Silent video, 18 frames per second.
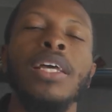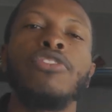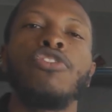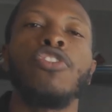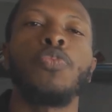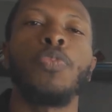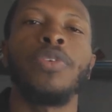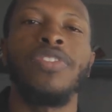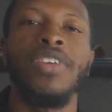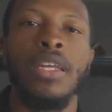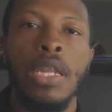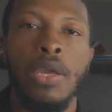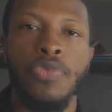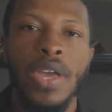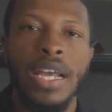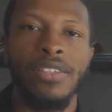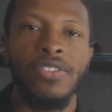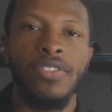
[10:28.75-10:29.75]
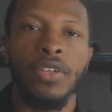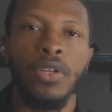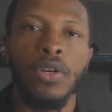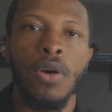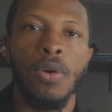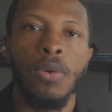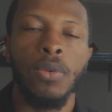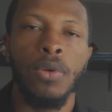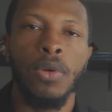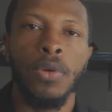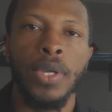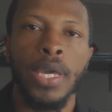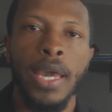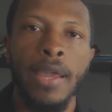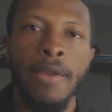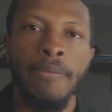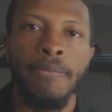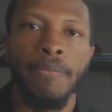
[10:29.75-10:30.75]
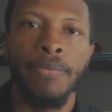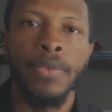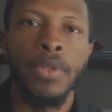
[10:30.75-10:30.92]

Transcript: Let's just pretend that that's the goal, okay?